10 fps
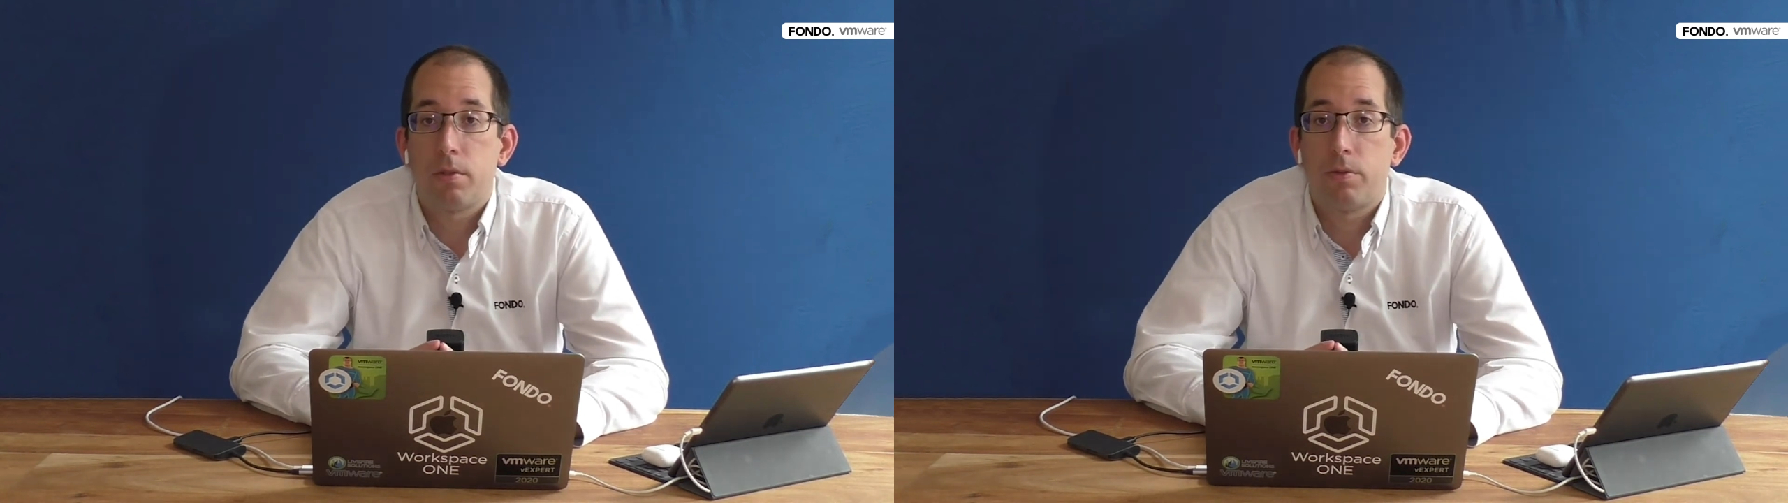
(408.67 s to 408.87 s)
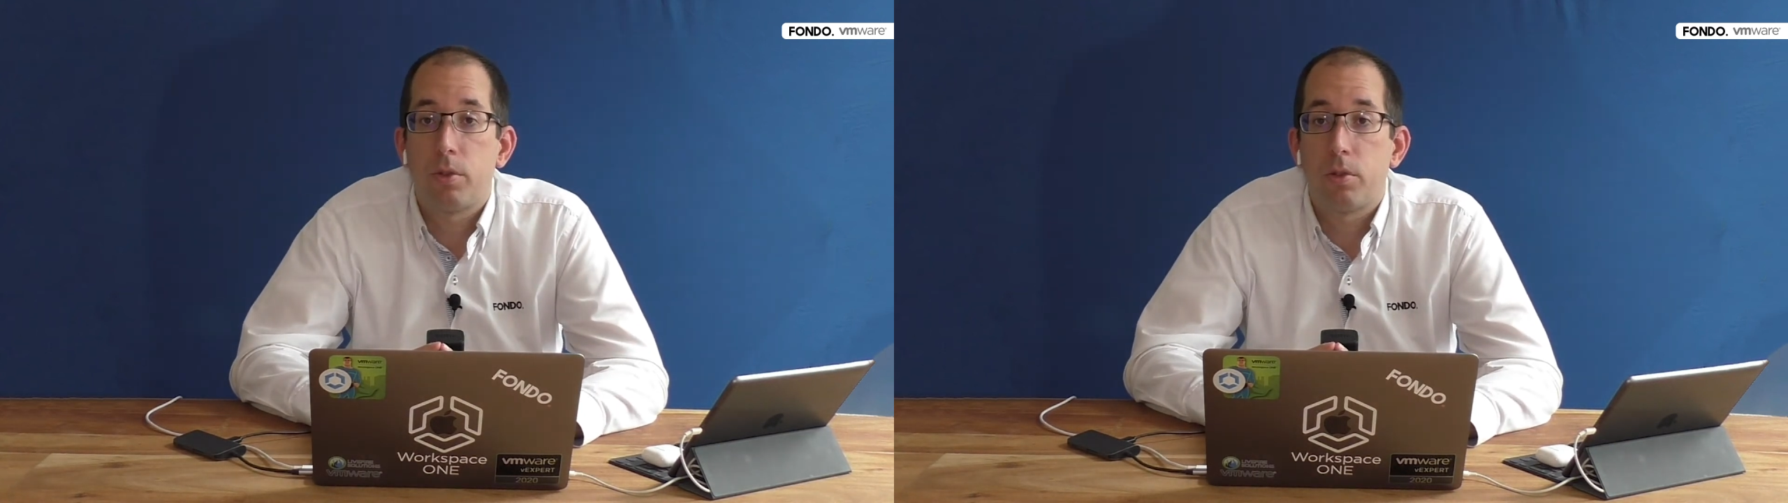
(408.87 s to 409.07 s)

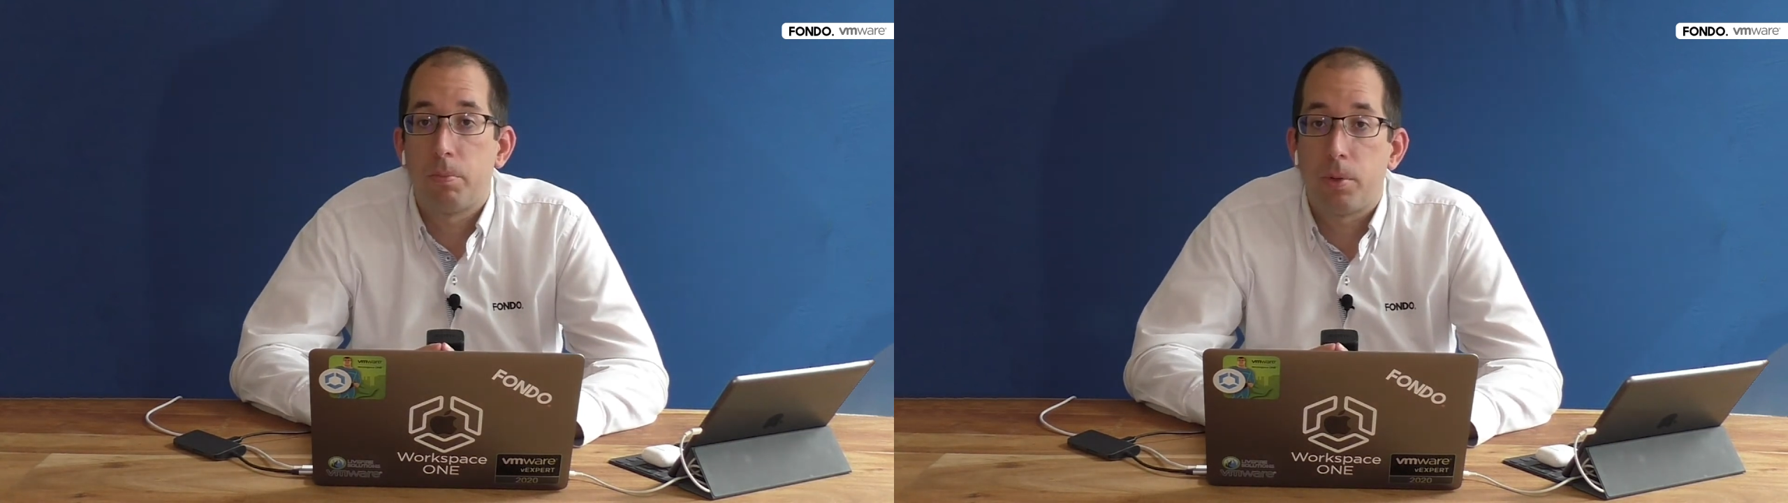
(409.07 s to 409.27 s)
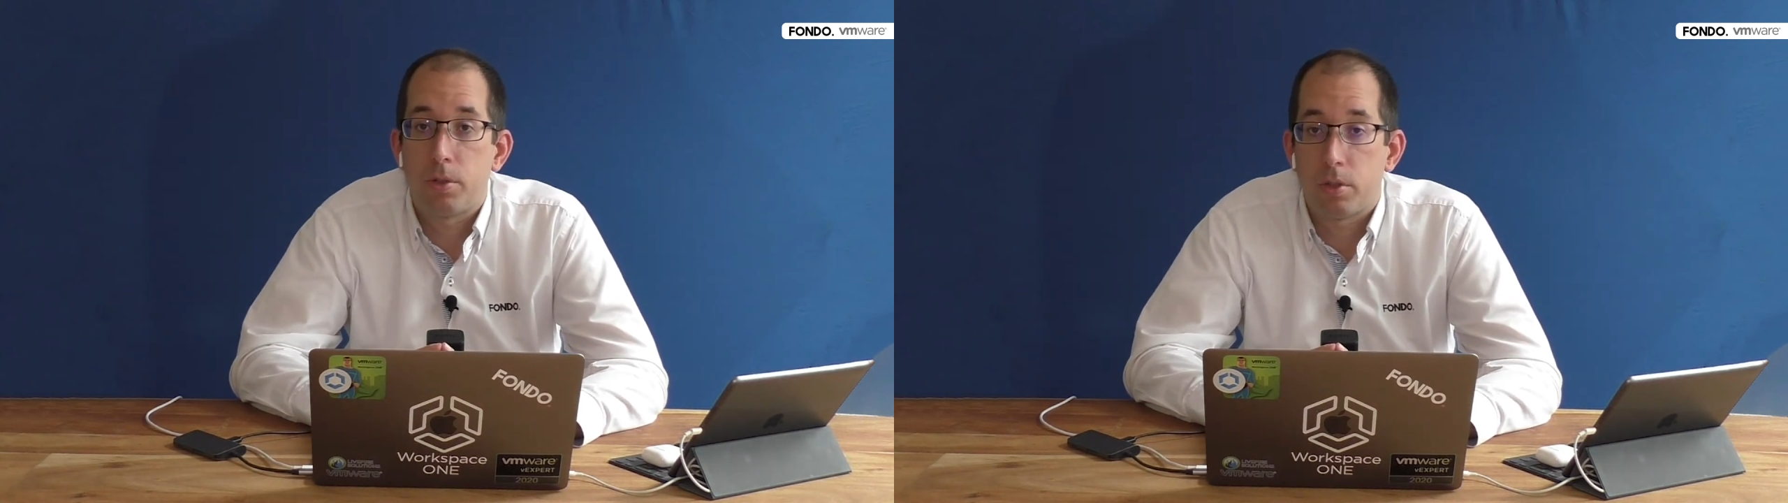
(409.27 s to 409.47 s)
Volume
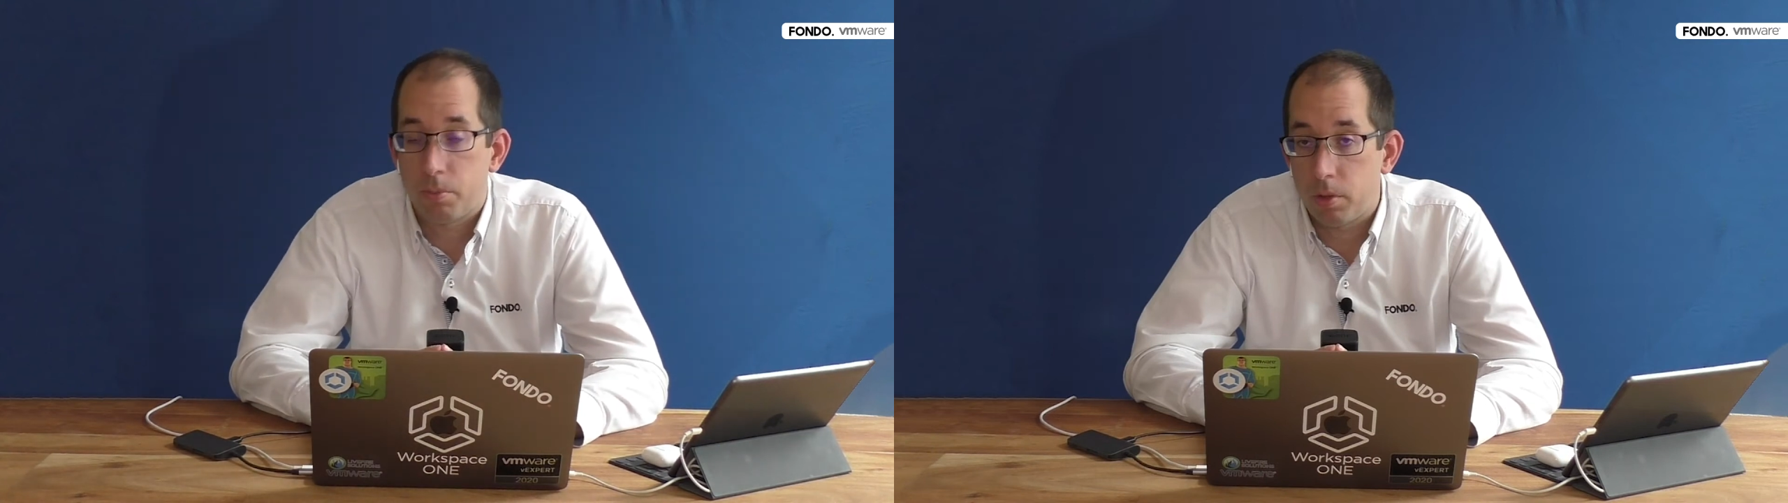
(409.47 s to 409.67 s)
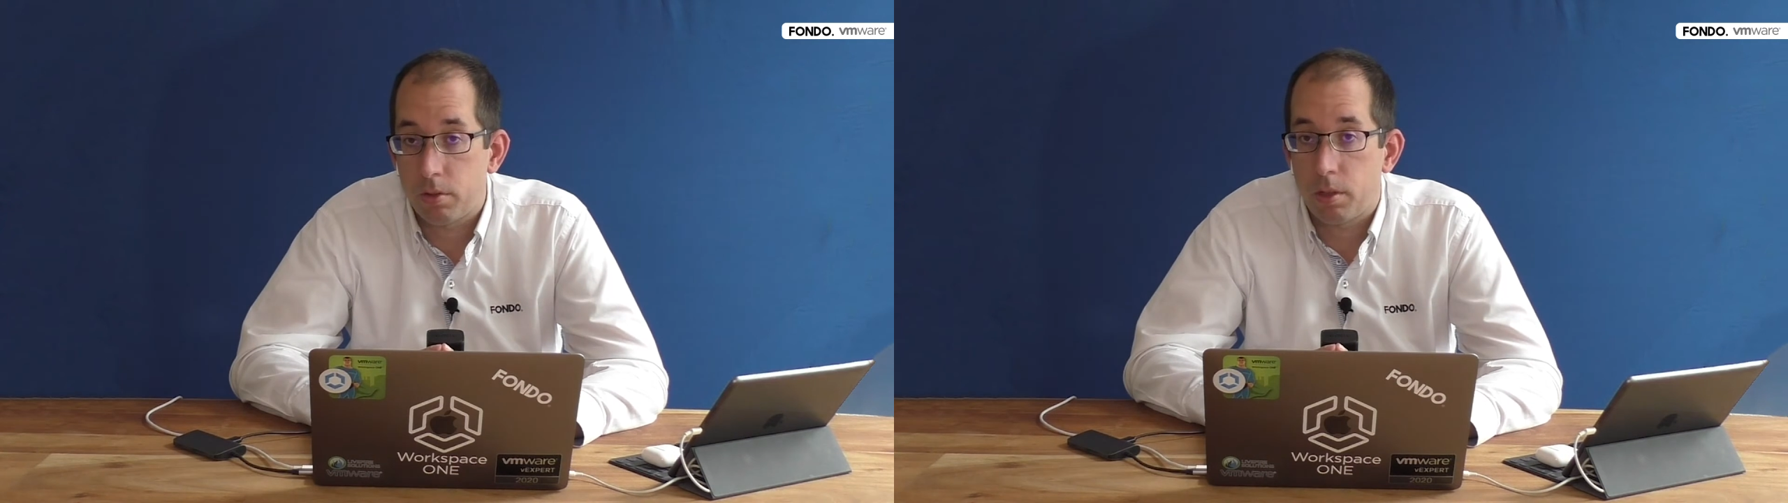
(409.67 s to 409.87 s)
Purchase
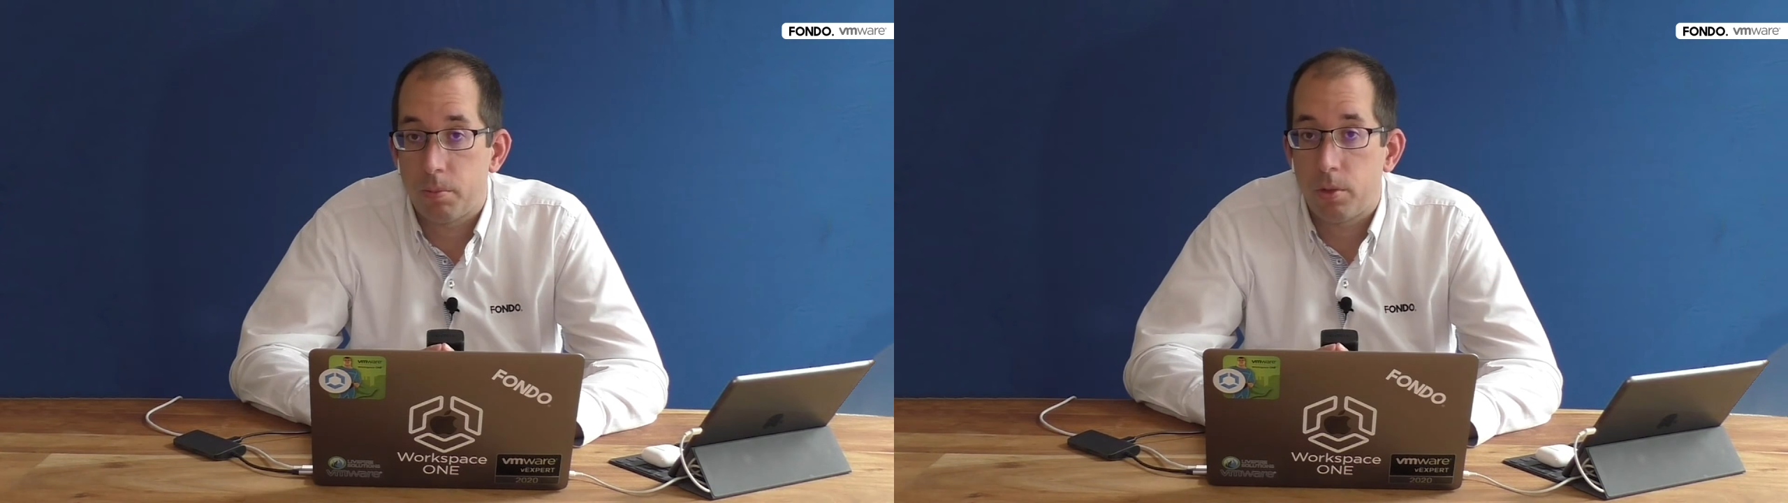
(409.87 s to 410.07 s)
Program,